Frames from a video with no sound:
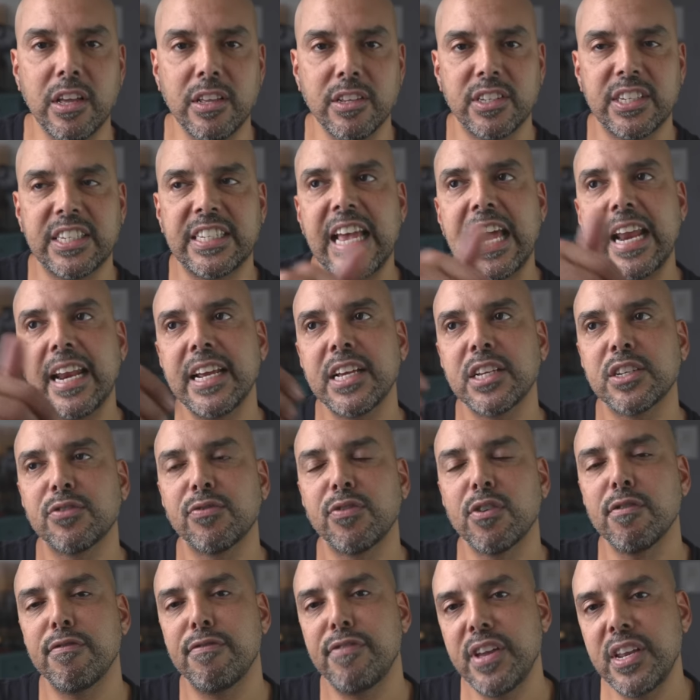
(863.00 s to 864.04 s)
settings
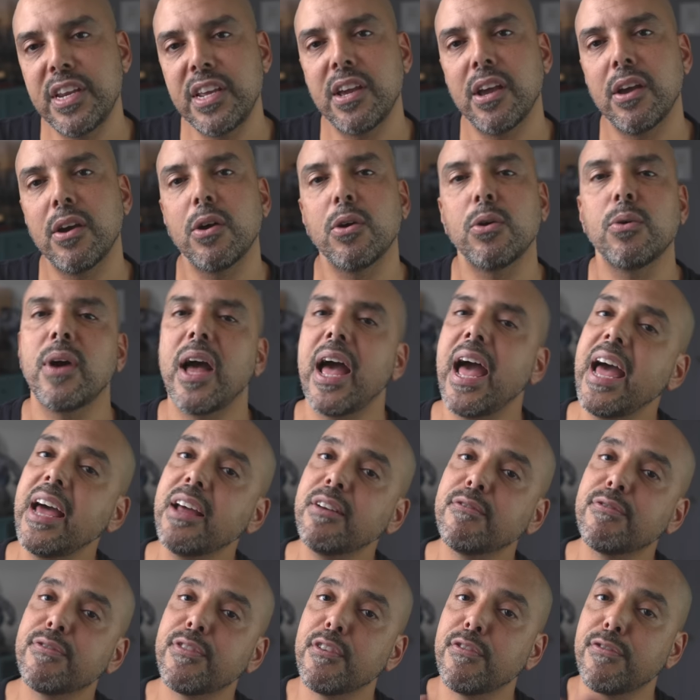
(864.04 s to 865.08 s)
for video
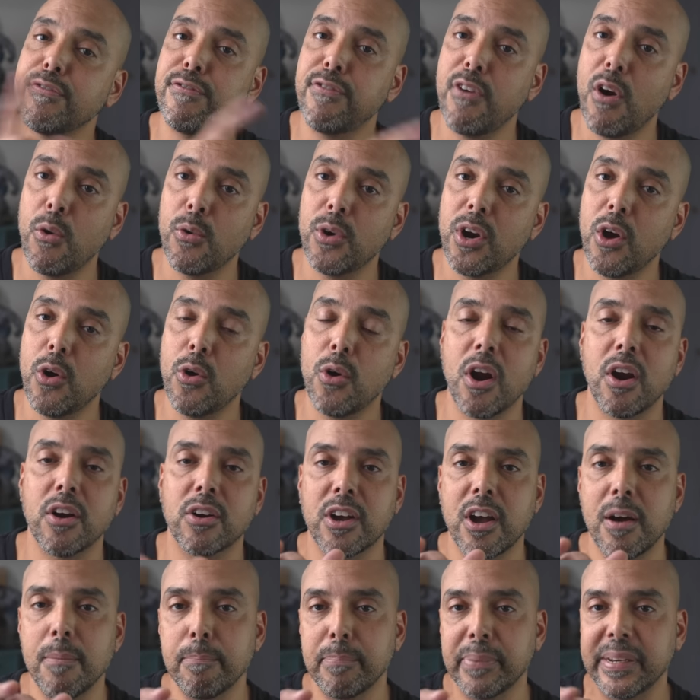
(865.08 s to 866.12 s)
and for photo are
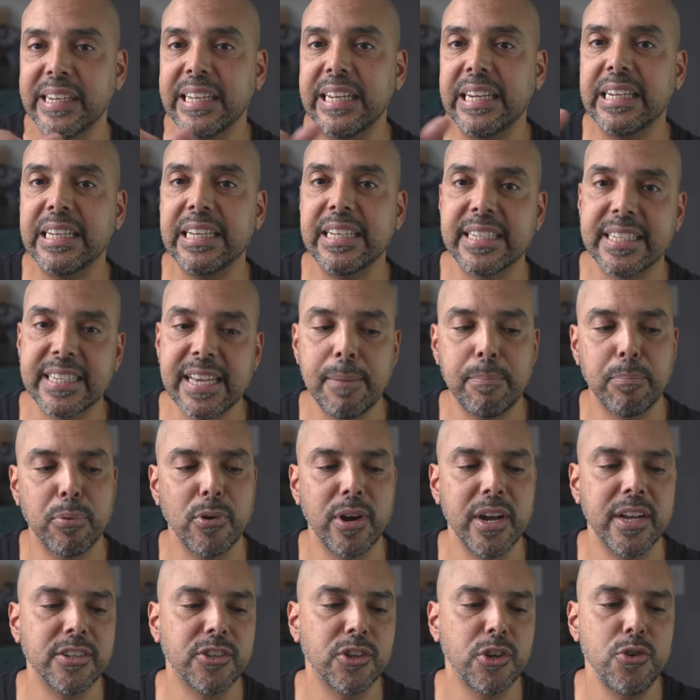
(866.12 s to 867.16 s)
completely
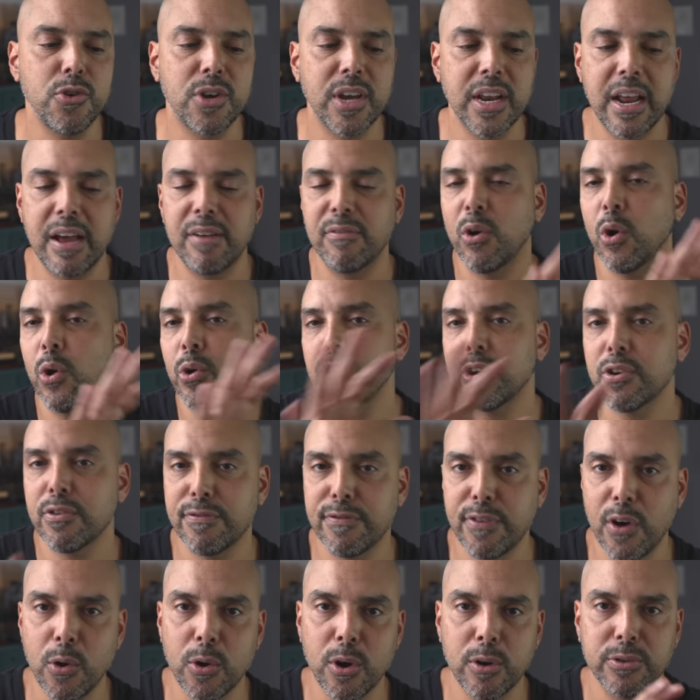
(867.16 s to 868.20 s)
separate. So you can have all your
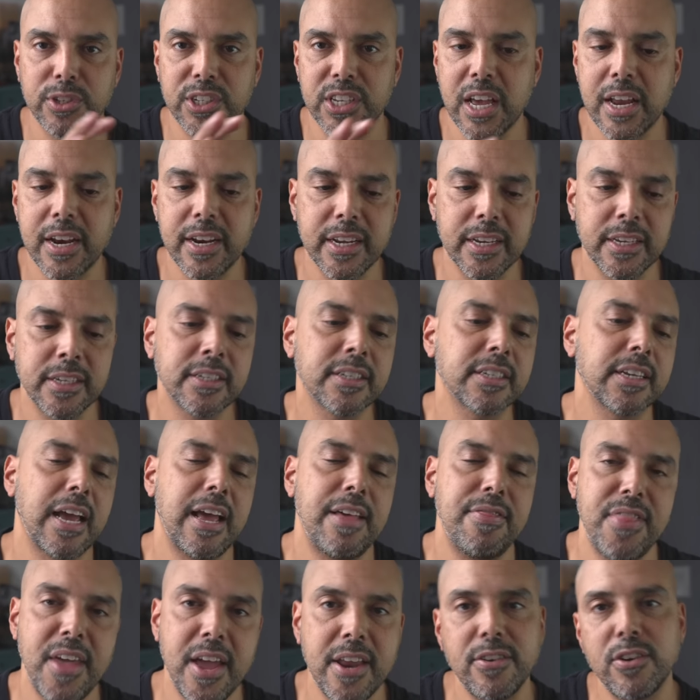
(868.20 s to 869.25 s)
photo settings
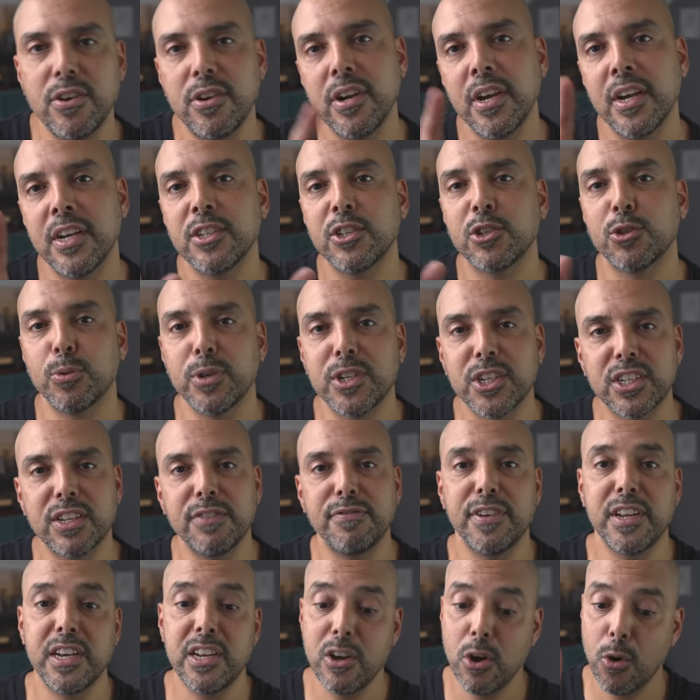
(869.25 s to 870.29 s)
and then switch to
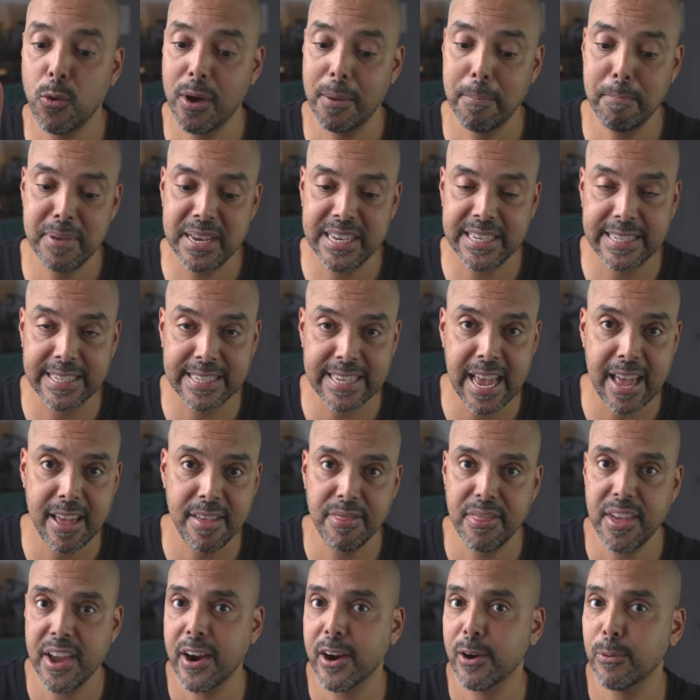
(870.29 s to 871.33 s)
video and be set
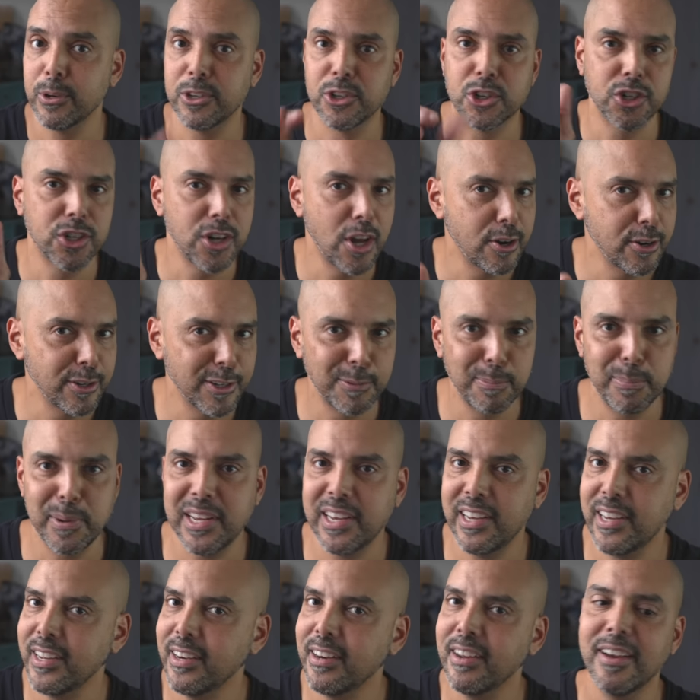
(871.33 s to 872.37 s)
there with shutter
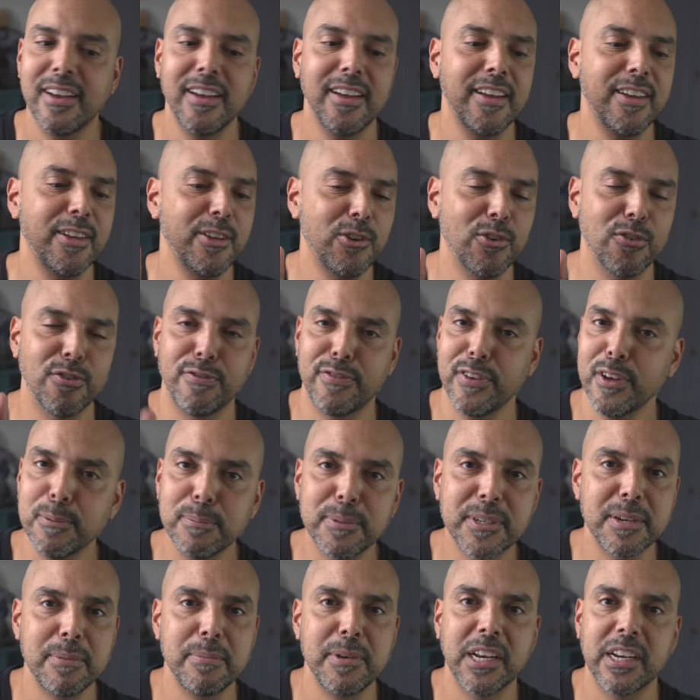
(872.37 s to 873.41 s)
speed. Your film
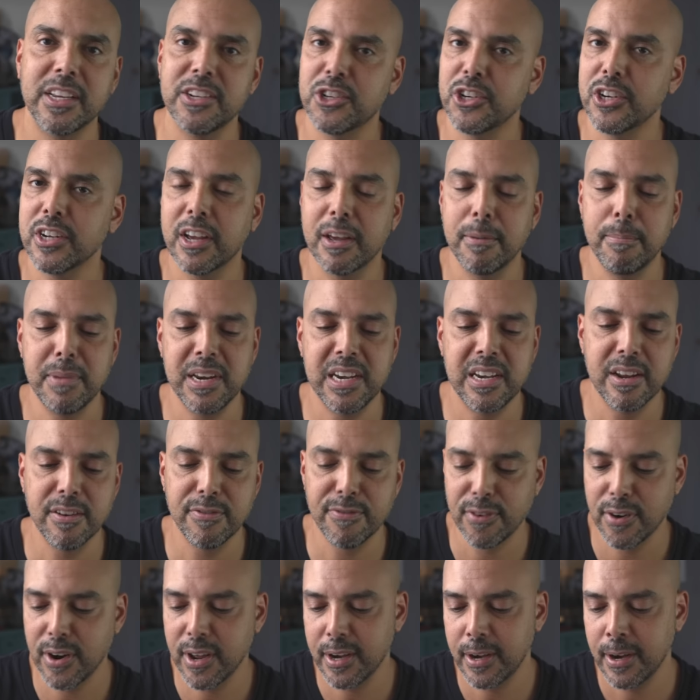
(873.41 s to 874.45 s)
simulation can be
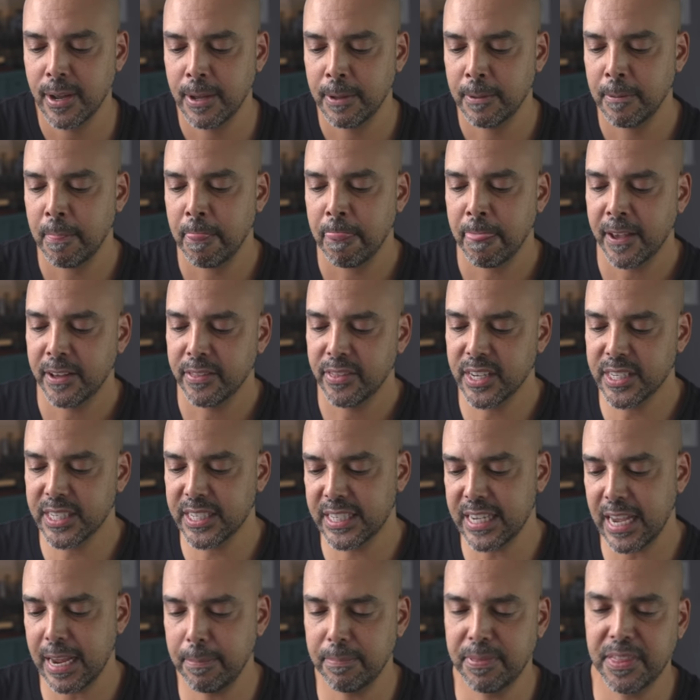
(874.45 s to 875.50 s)
different. The
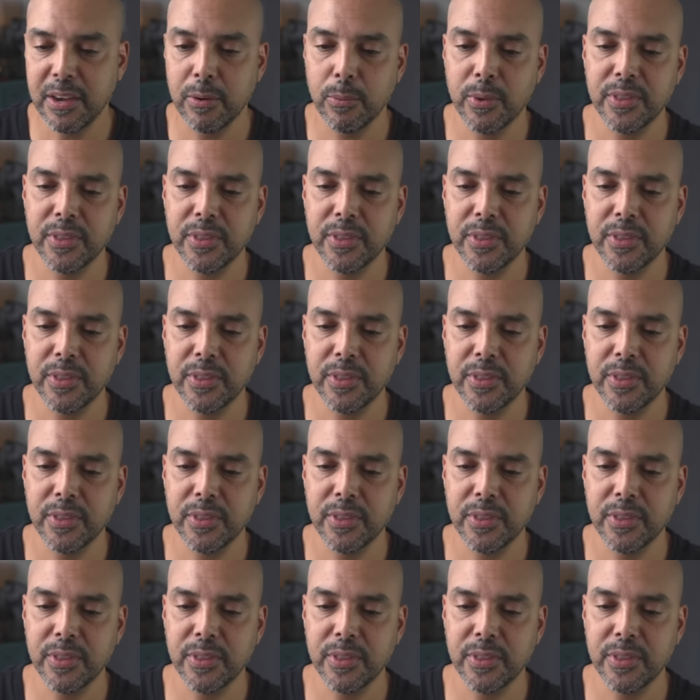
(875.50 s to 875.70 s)
same thing